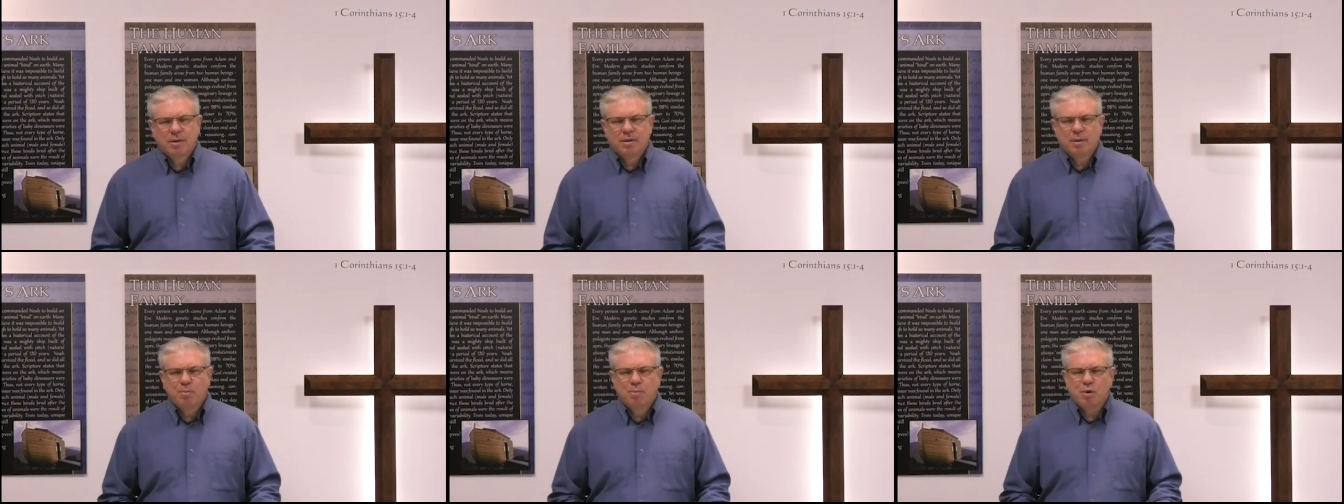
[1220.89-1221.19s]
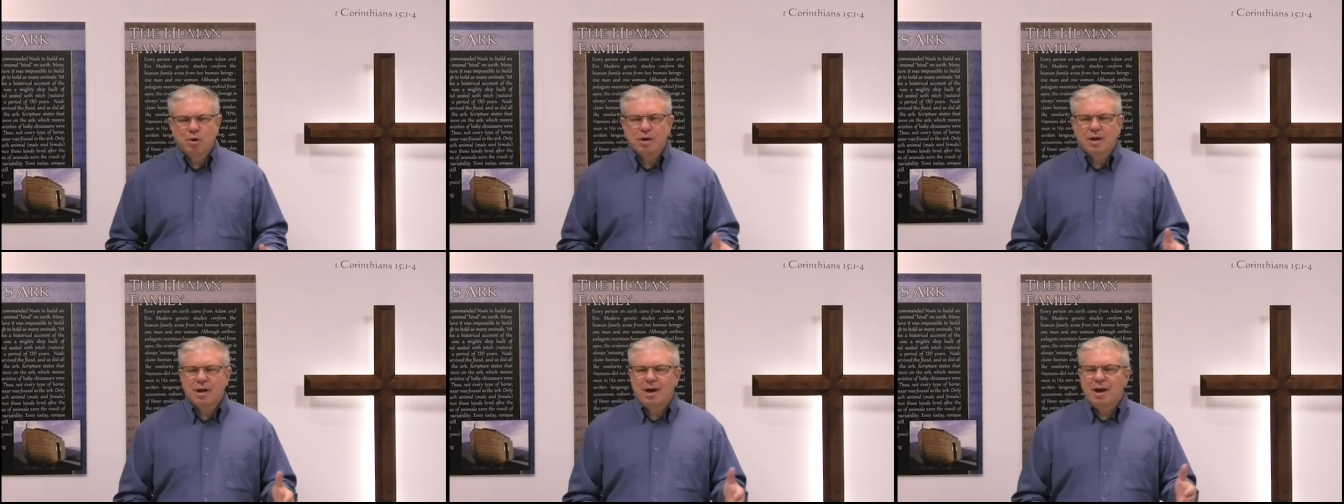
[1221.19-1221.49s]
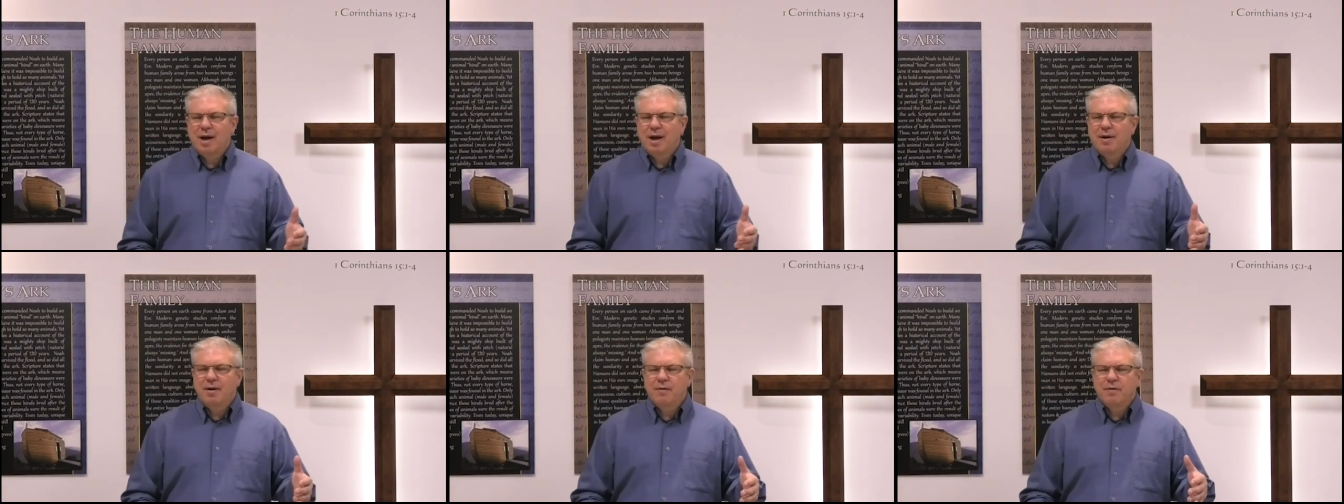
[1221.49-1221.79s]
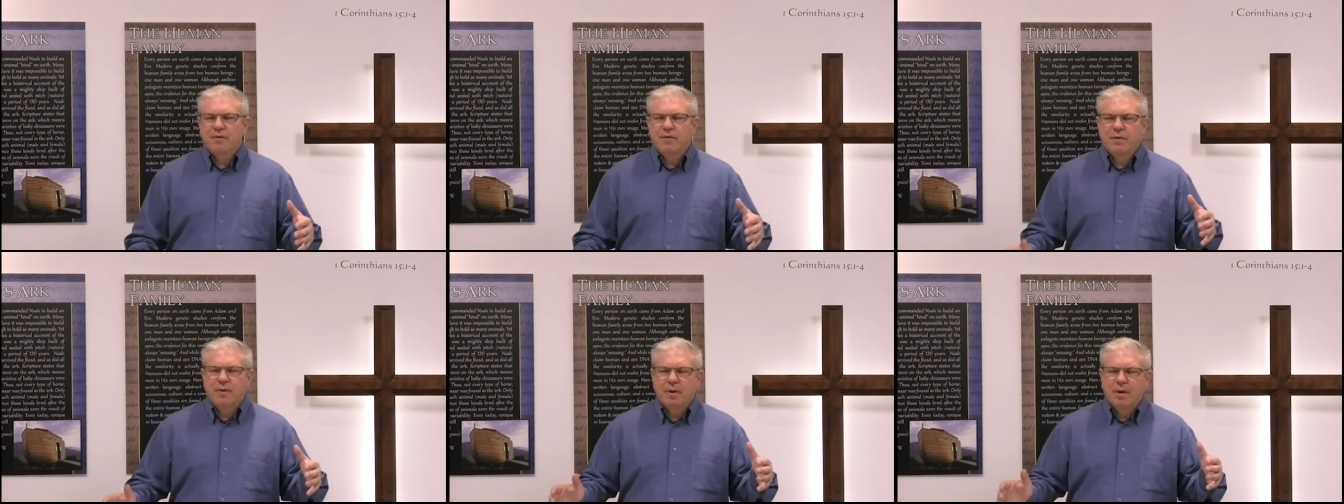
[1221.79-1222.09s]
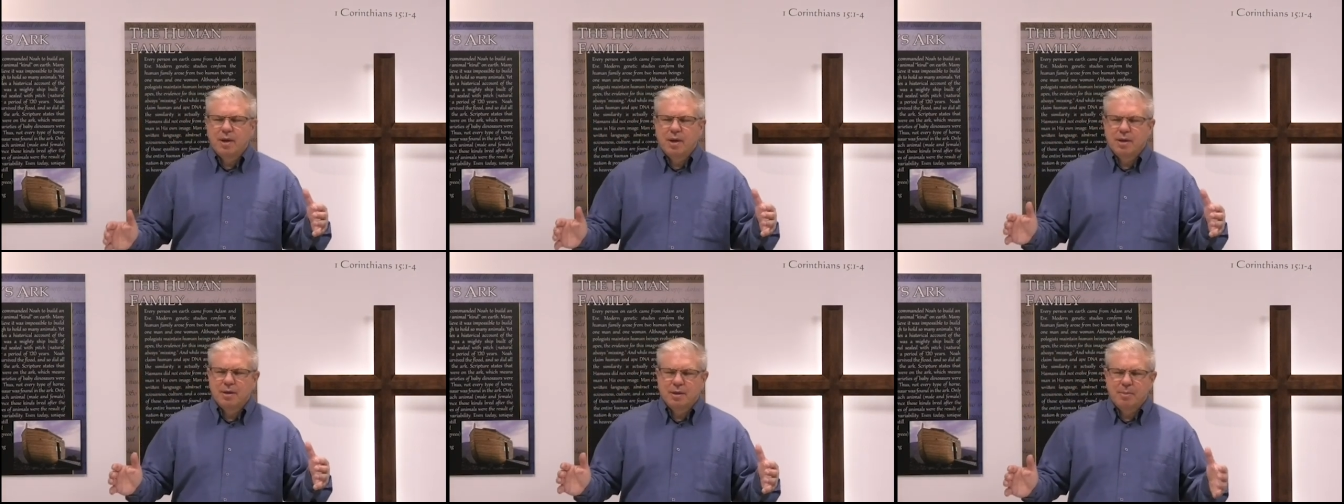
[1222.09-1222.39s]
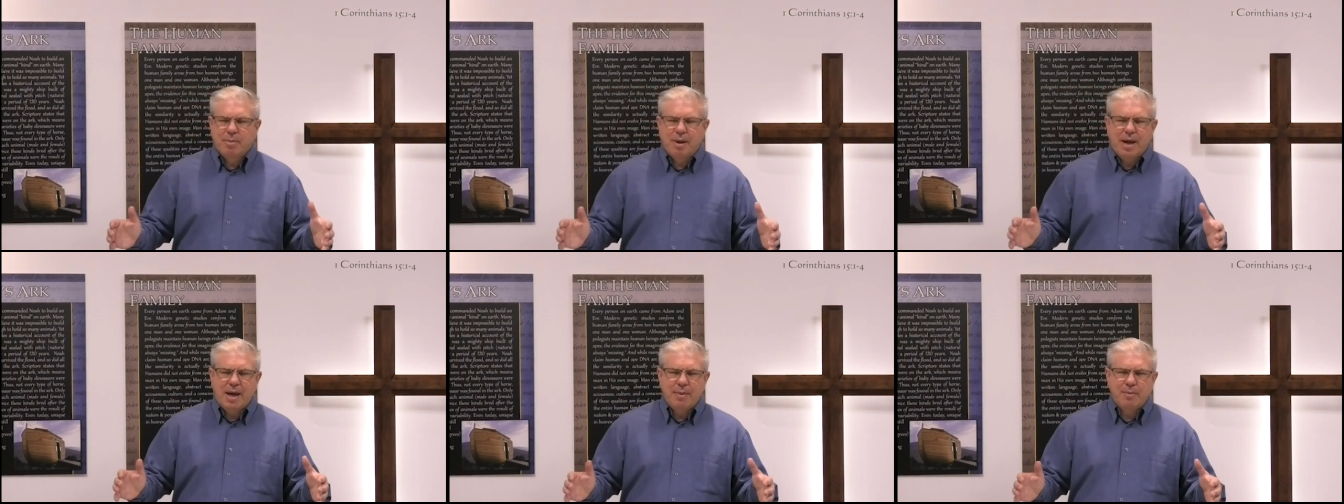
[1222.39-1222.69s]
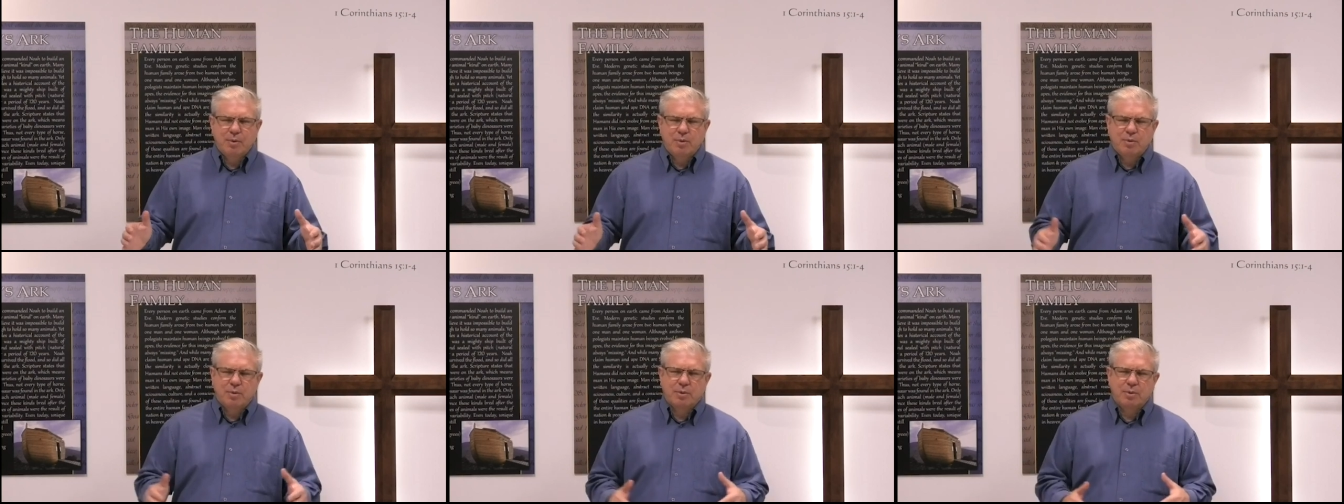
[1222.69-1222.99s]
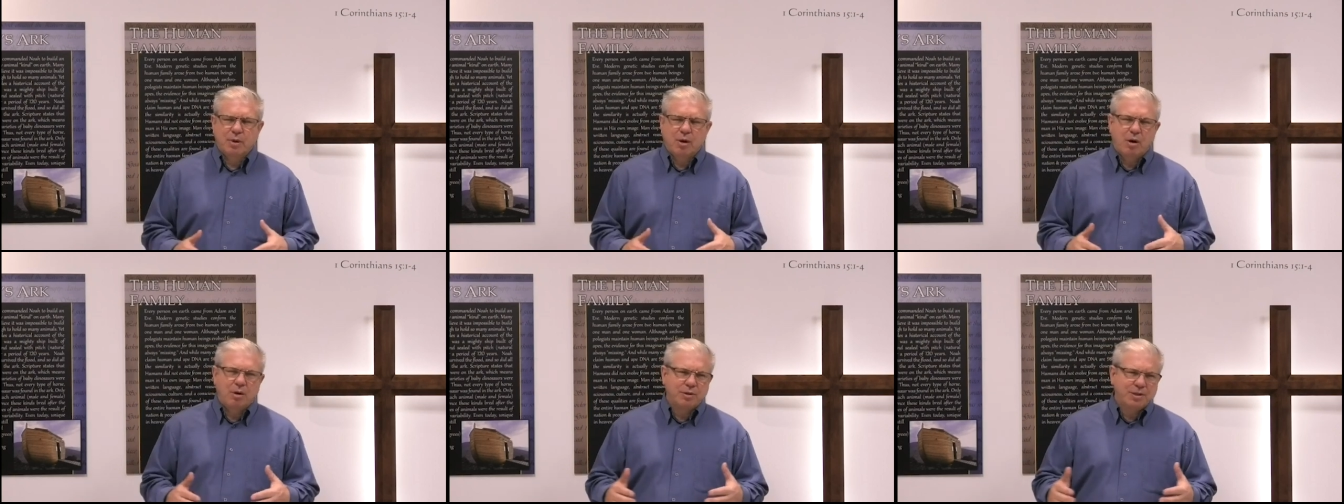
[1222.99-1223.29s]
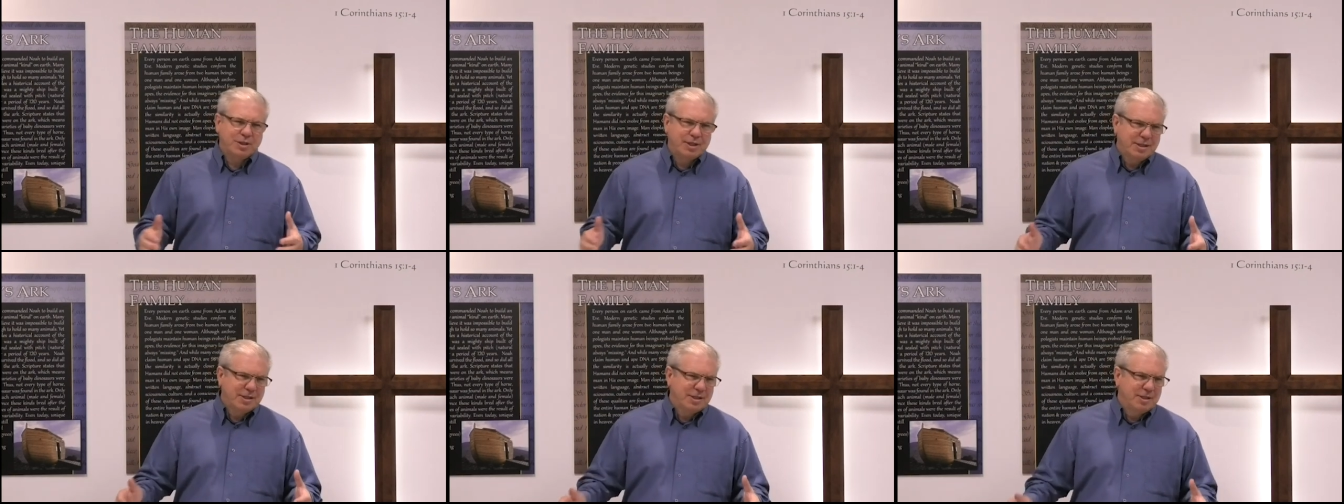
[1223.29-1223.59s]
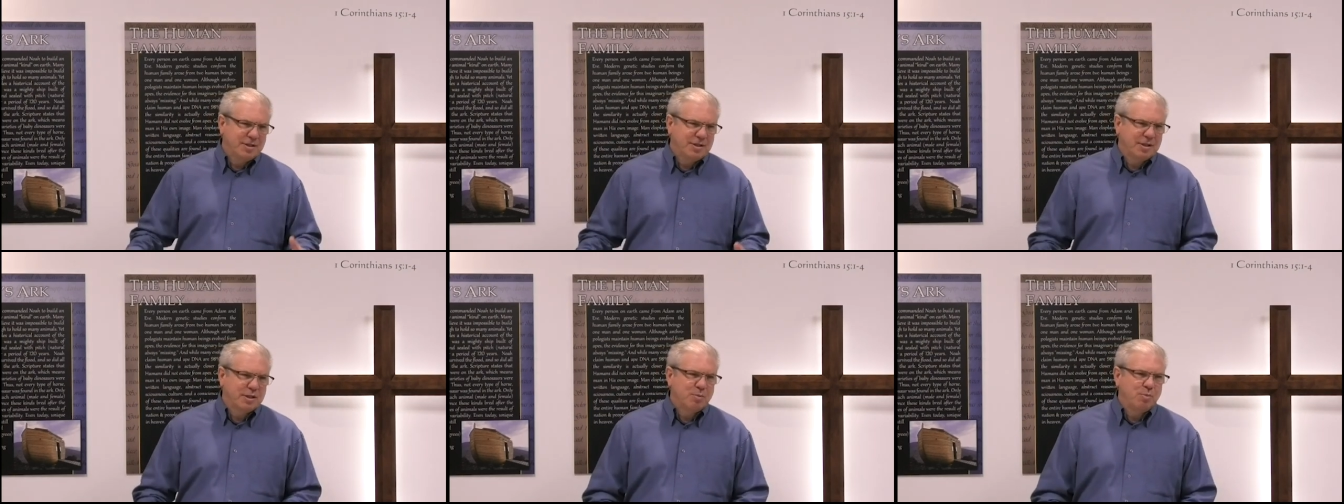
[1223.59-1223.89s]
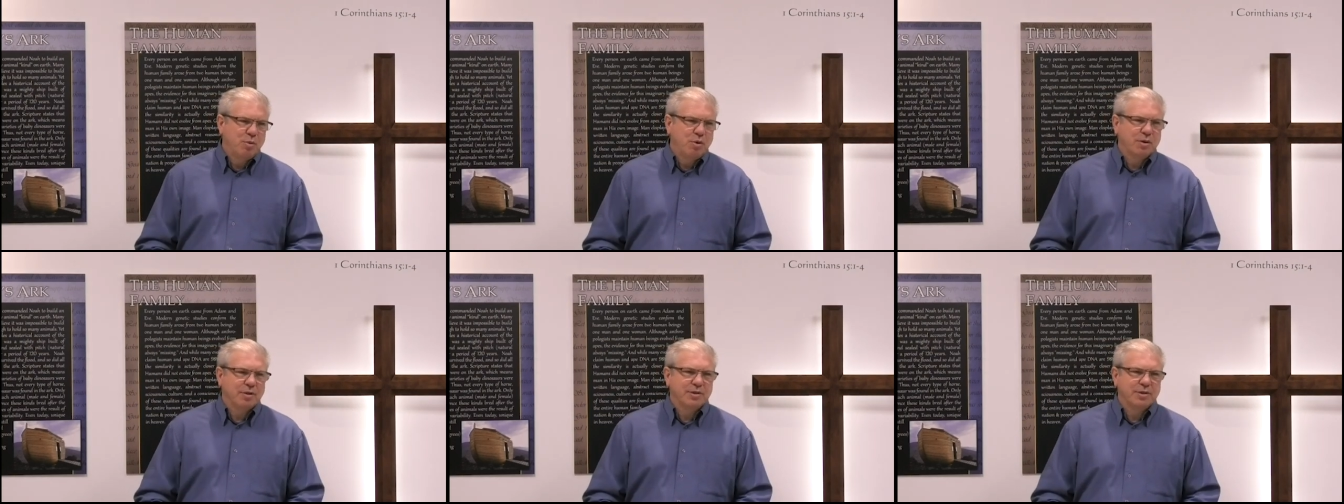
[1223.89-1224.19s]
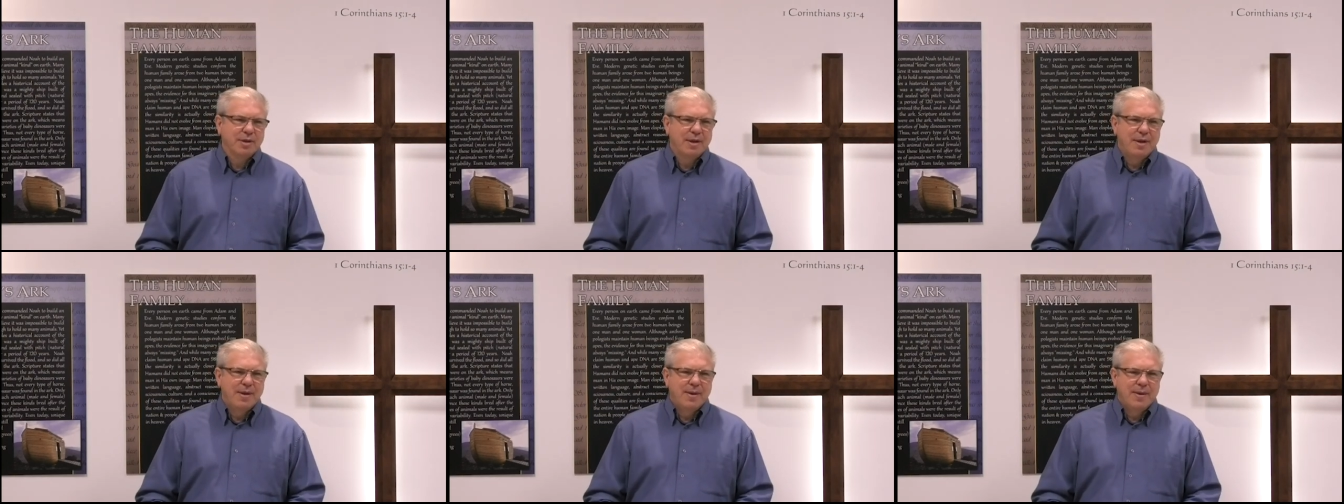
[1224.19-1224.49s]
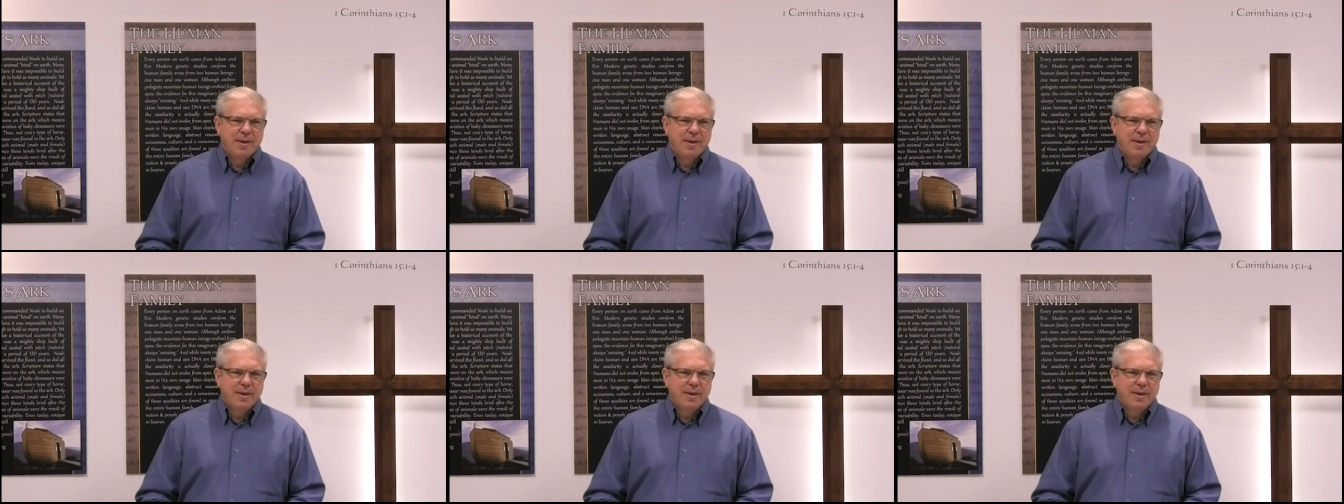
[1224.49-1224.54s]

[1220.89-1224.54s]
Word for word: the book of the Bible, all 66 books.